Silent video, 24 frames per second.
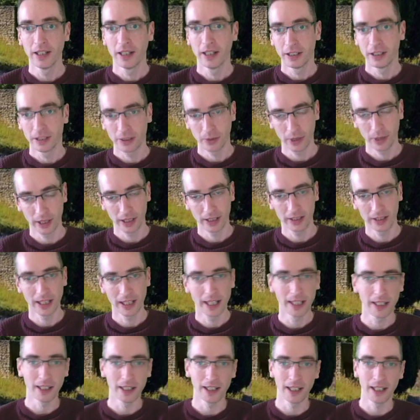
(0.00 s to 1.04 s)
So I can
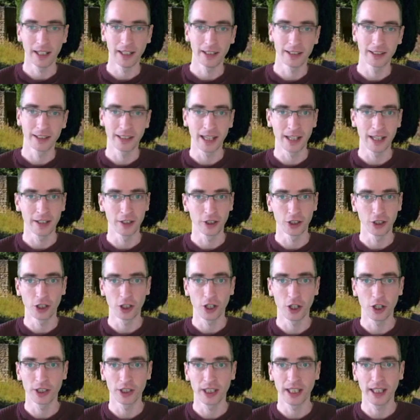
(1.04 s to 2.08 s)
take a standard
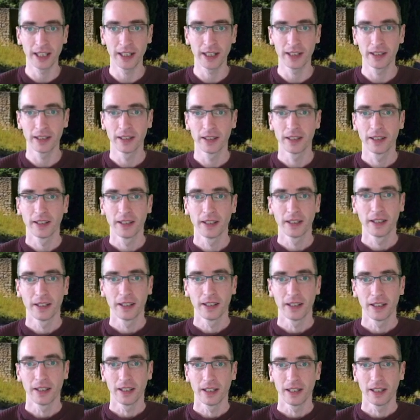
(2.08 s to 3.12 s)
shot here,
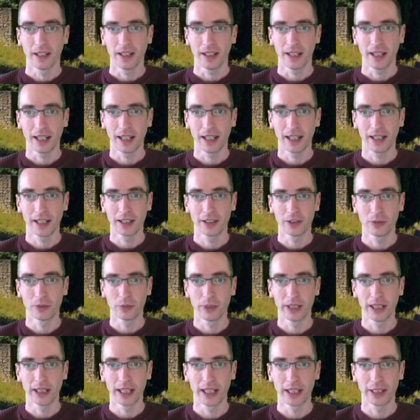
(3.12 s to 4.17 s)
and
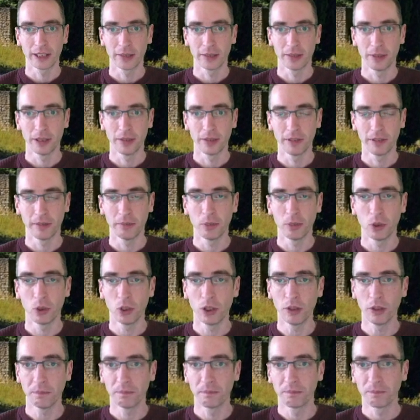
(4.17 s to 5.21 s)
we get a perfect
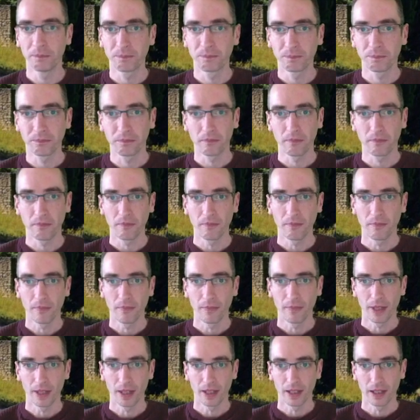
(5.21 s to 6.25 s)
ball,
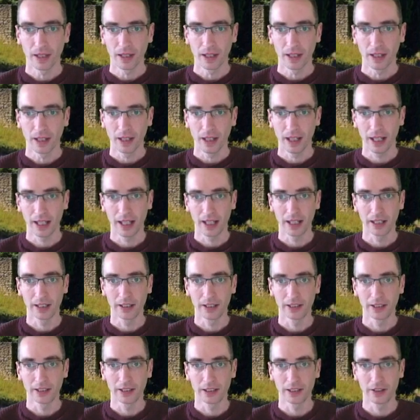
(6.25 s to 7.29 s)

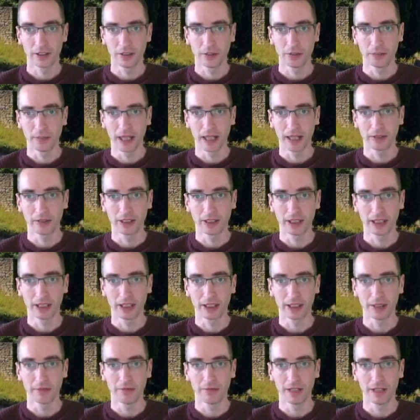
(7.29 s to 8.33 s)
and
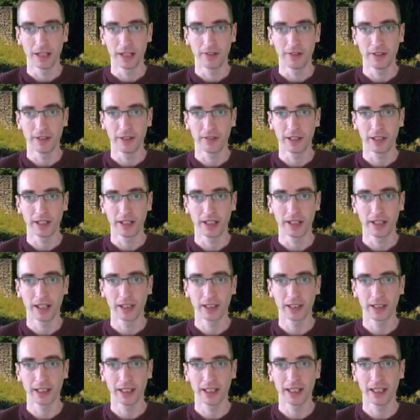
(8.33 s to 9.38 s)
bounces very, very
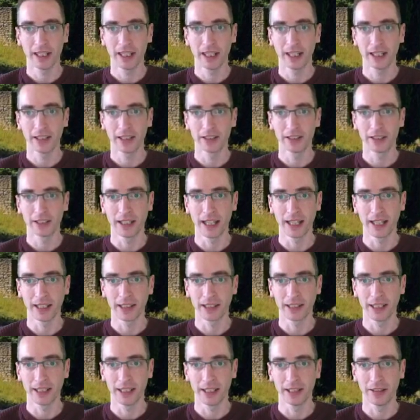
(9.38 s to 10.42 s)
nicely and
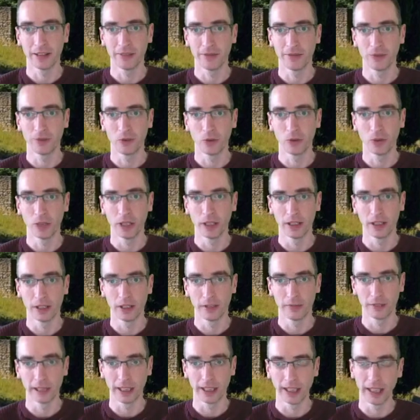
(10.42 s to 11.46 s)
gets in for a
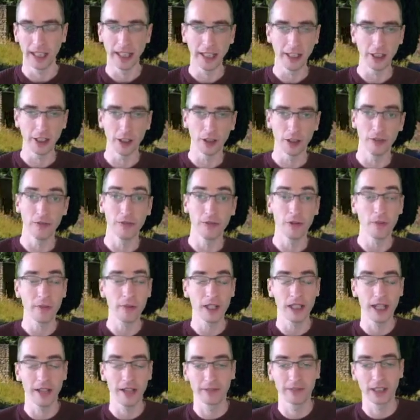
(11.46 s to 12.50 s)
lovely eagle from
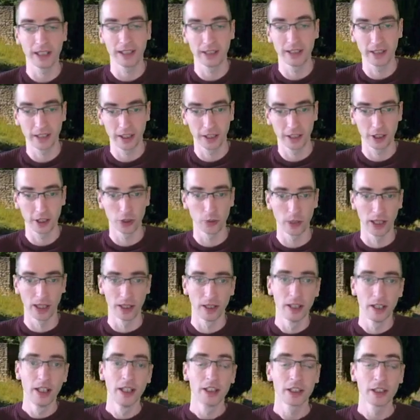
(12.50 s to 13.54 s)
the left-hand side as well.
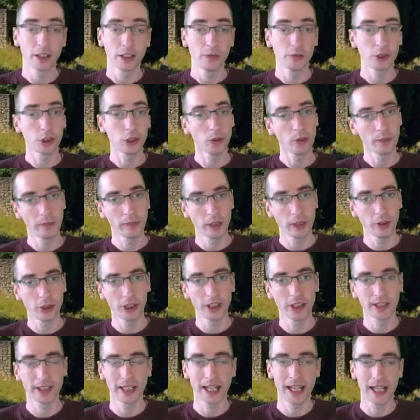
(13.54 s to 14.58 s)
So 2
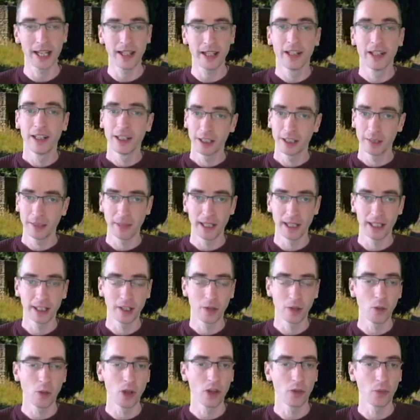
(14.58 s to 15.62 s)
approaches there, depending
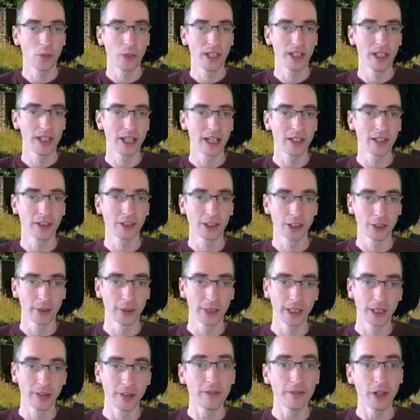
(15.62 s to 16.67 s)
on what the wind angle's
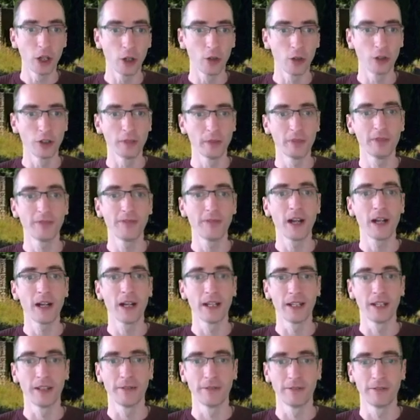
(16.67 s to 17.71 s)
doing for hole number
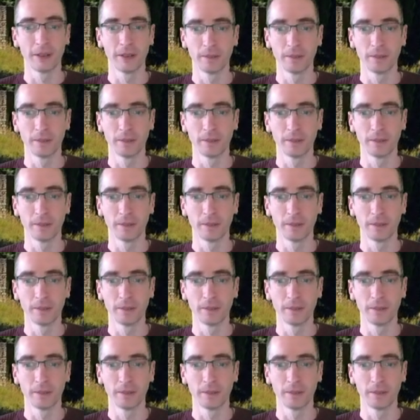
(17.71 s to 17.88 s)
5.